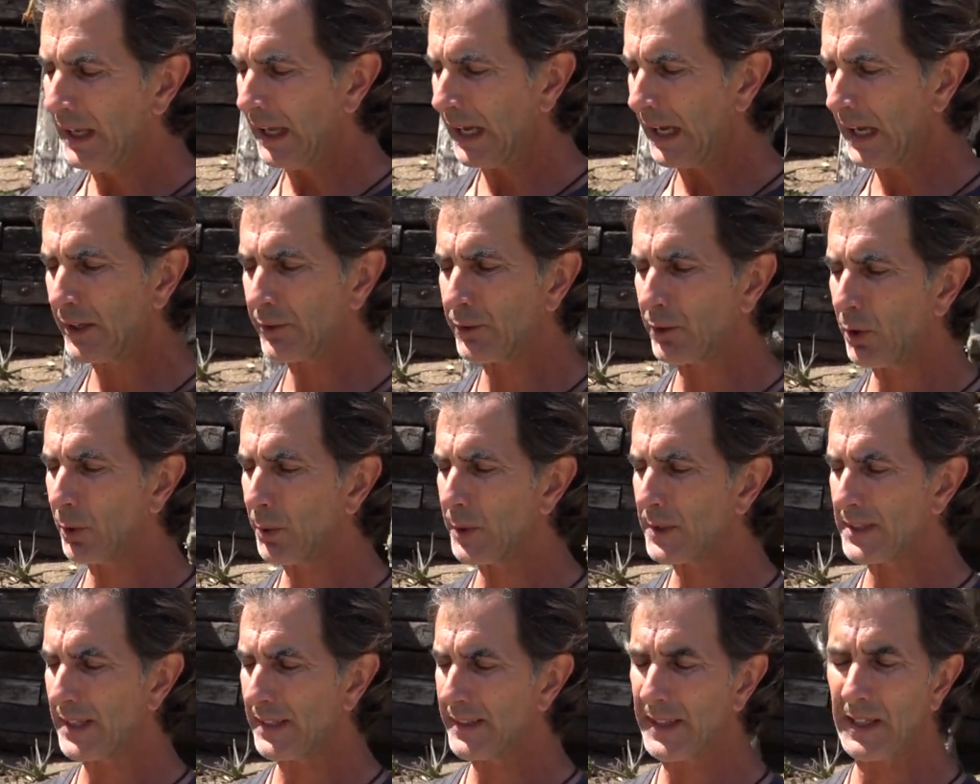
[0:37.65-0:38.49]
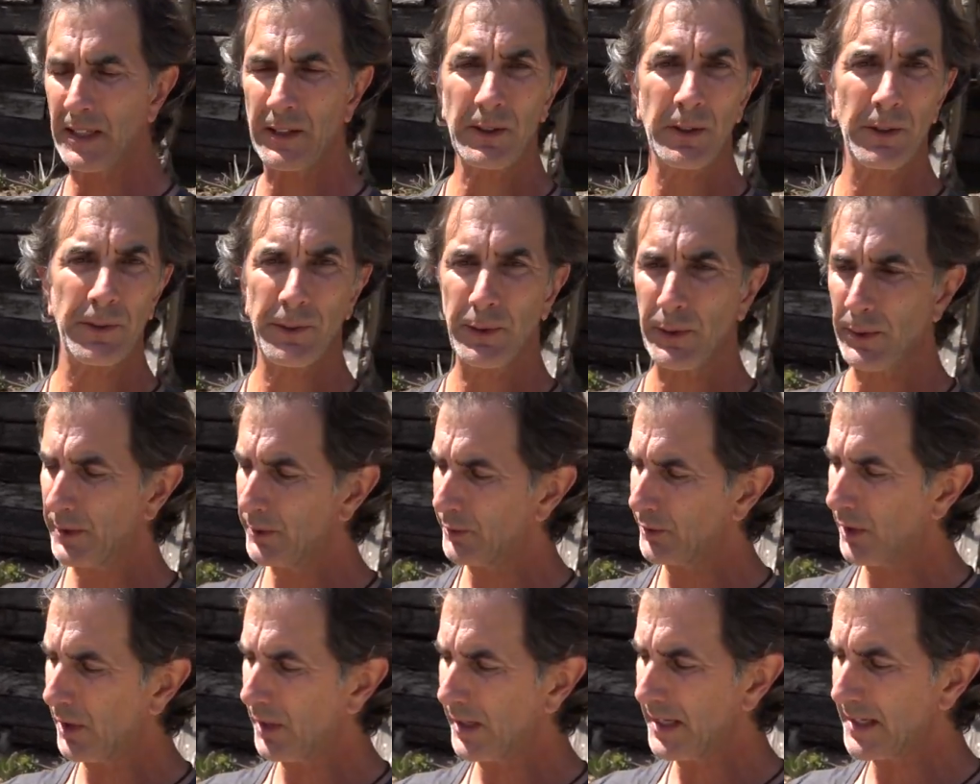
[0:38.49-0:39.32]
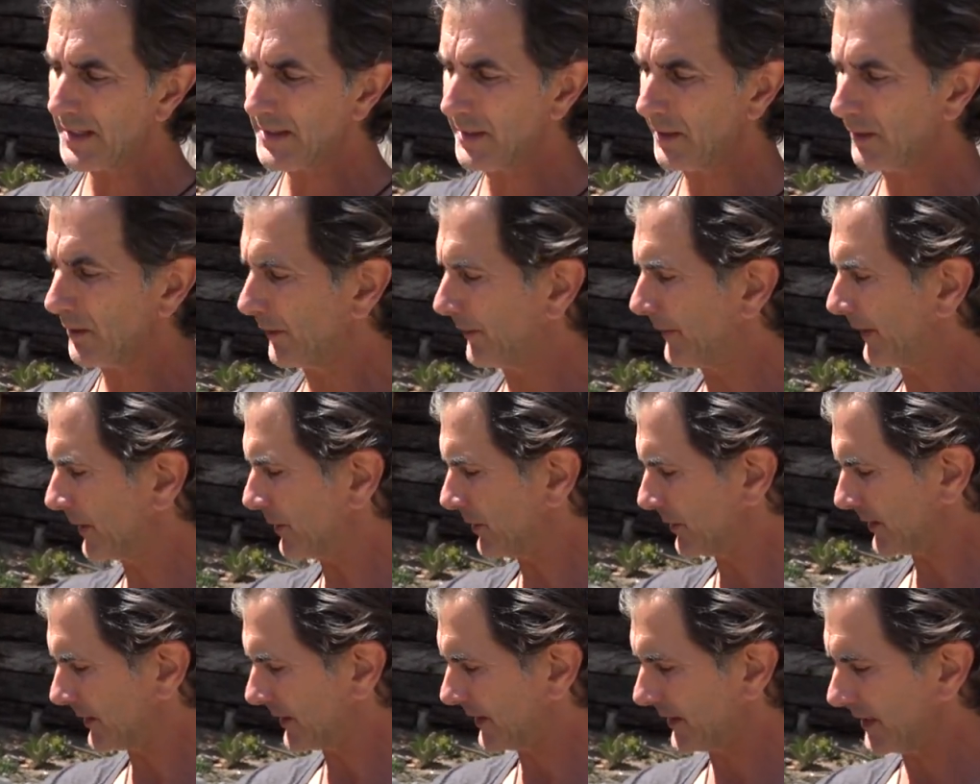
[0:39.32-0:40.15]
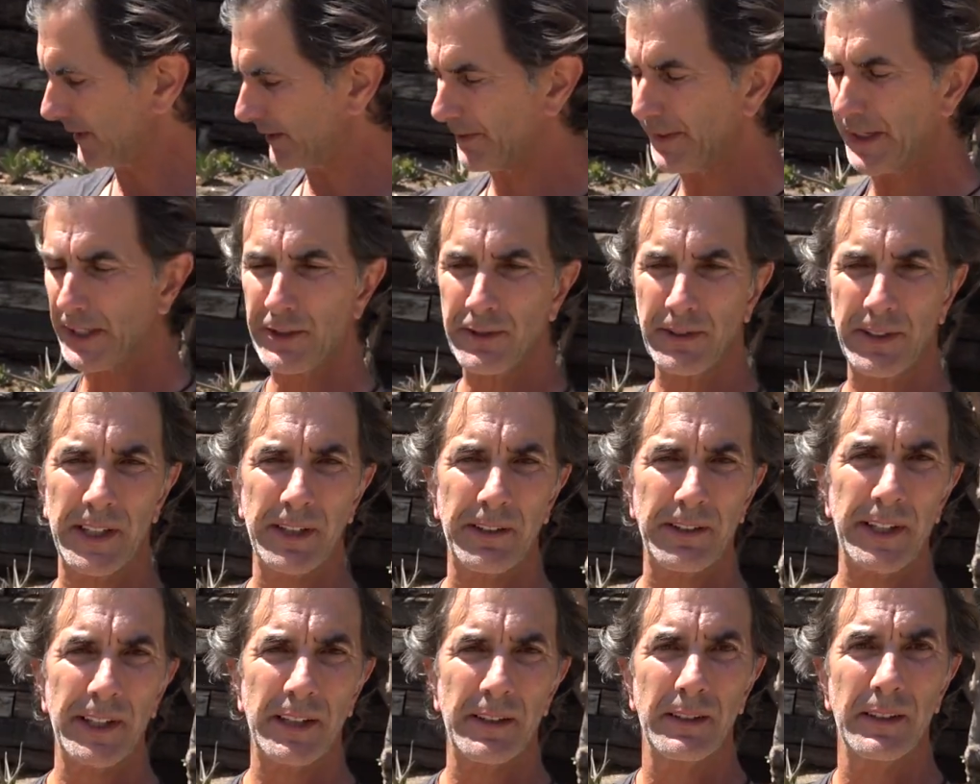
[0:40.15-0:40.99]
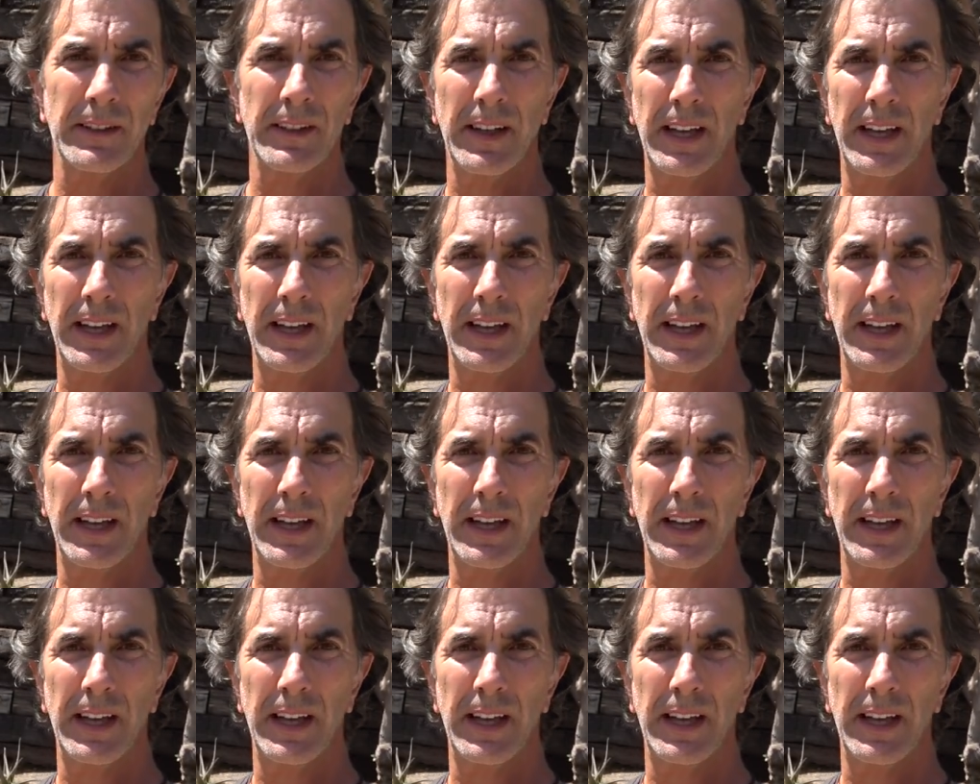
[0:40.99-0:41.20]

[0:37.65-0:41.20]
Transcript: As always, I tell you, if your dog has an ear infection, see a veterinarian